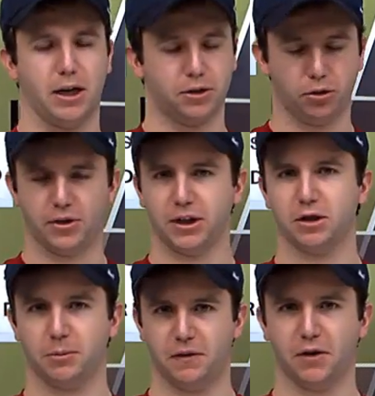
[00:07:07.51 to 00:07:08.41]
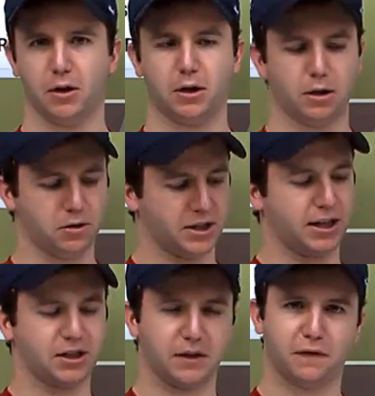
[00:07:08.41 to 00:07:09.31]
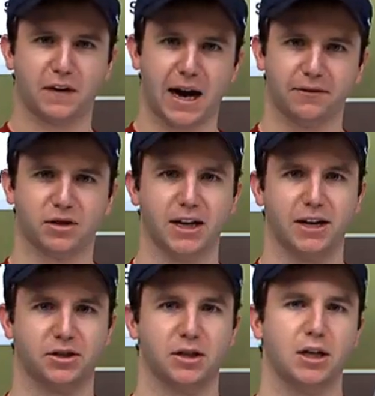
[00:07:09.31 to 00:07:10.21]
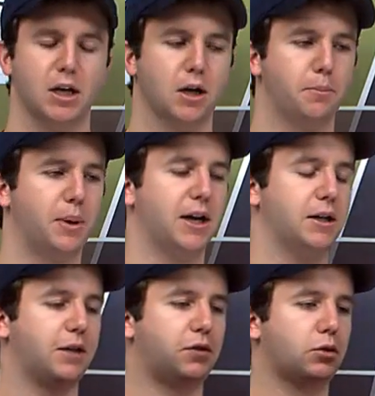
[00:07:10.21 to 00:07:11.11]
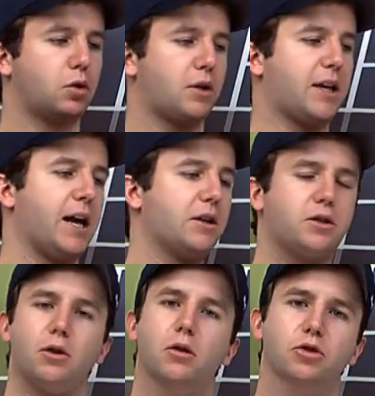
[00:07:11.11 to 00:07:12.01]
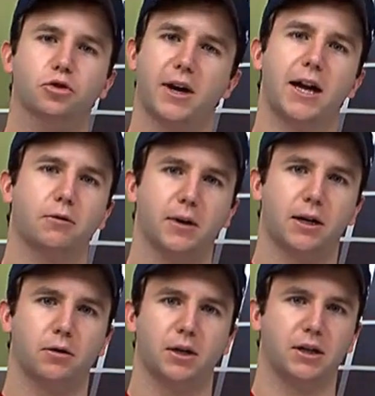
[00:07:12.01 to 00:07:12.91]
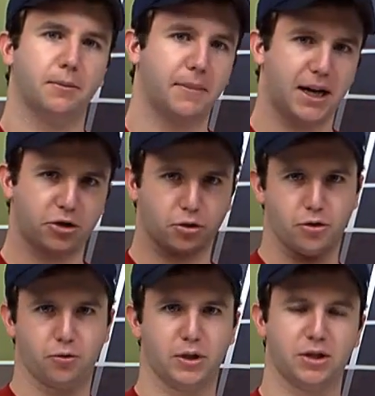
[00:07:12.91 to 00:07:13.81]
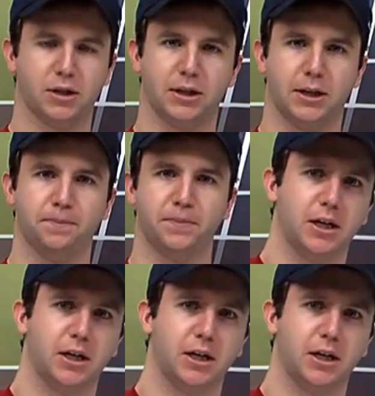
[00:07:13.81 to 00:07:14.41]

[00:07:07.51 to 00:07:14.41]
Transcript: I do think it's going to be very close, like I said, 5 sets, but if you look at Nadal's track record in the majors recently,